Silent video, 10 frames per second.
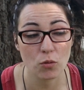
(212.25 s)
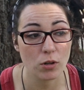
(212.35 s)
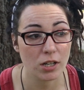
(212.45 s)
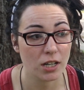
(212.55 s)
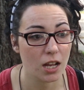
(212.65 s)

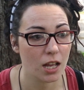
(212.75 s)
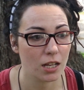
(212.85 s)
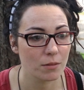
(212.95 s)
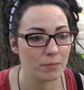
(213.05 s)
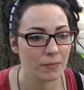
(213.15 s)
or
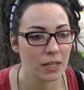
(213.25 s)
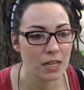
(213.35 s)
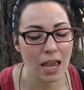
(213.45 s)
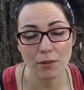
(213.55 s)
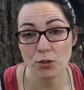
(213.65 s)

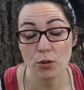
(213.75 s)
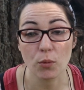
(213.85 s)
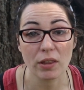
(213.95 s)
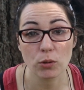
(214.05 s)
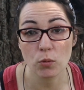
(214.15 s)
after the
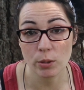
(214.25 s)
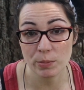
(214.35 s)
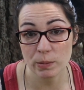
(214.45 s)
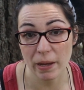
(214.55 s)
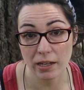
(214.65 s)
weather
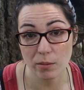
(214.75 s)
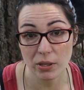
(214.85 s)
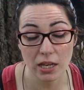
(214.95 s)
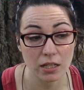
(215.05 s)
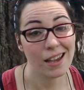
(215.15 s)
warms back
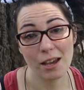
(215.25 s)
up again.